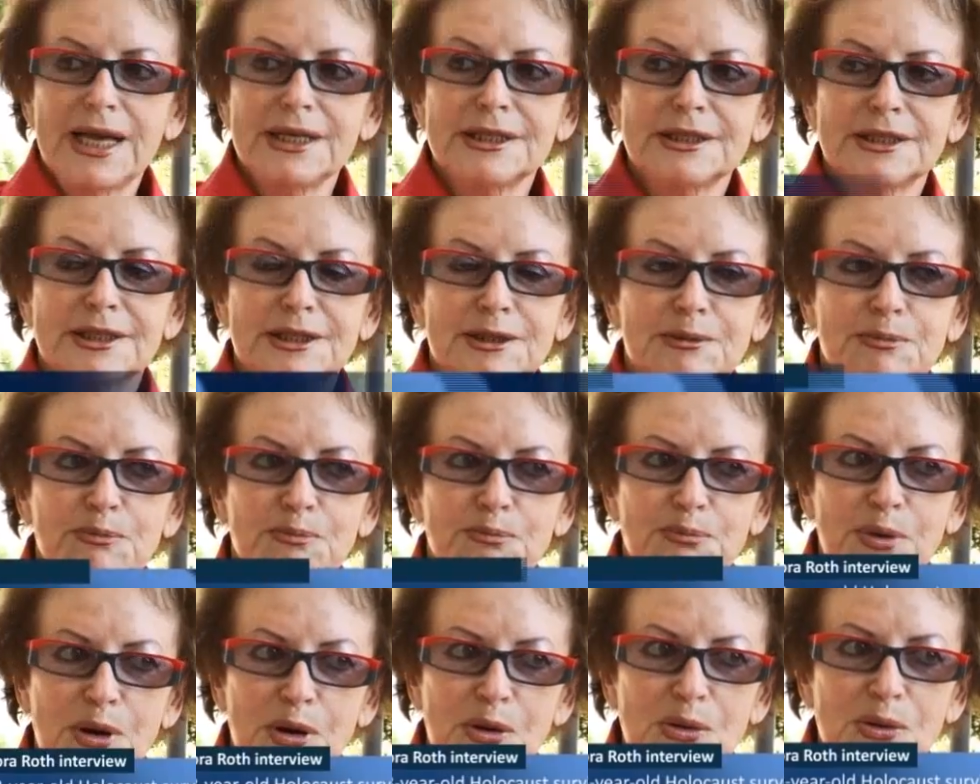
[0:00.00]
I
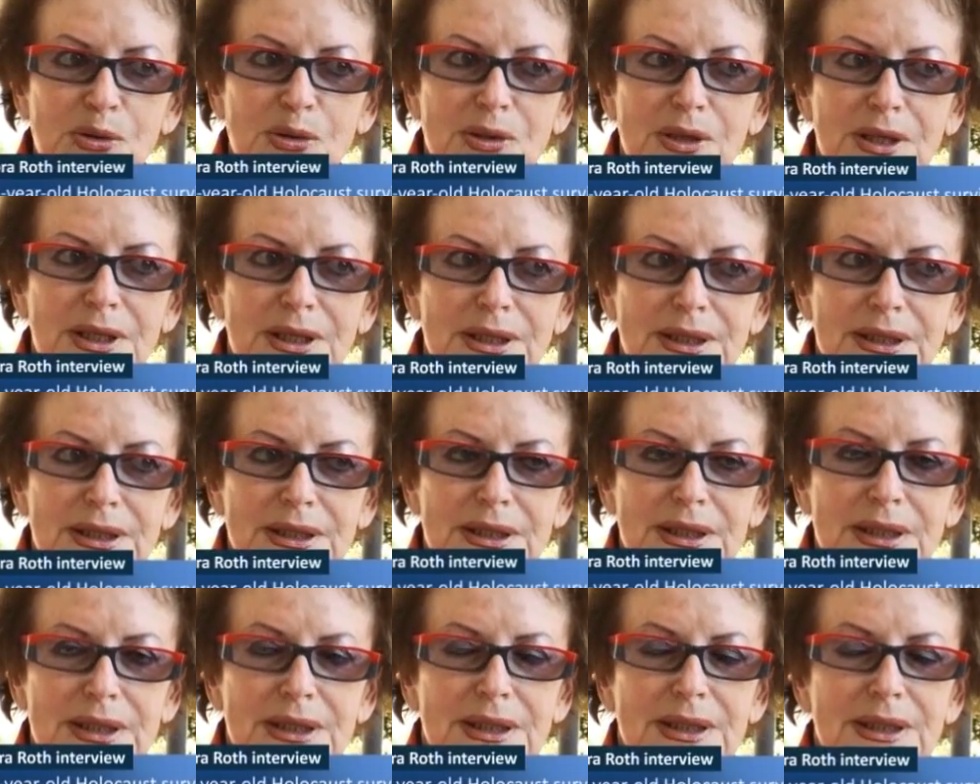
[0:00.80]
spoke
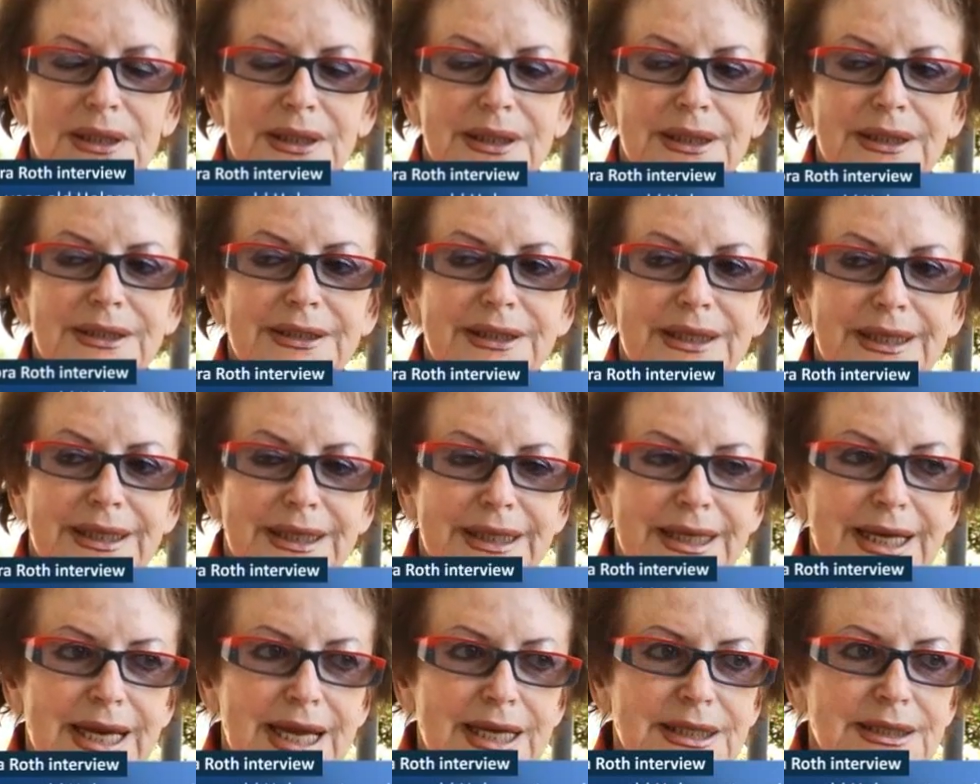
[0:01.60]
in the
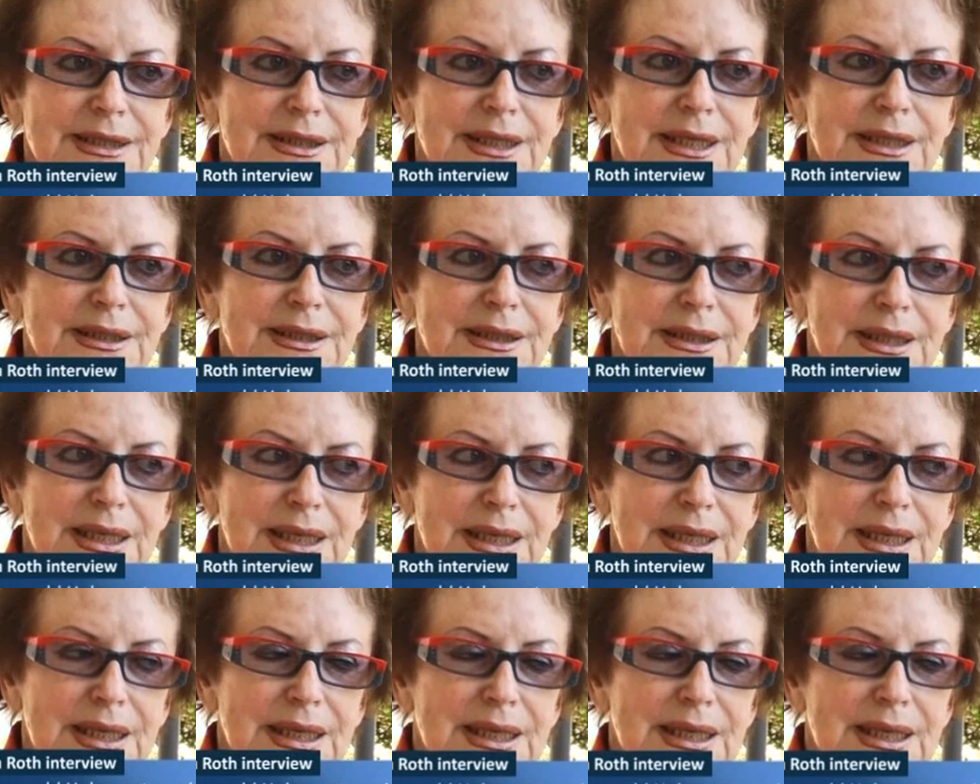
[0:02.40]
Knesset,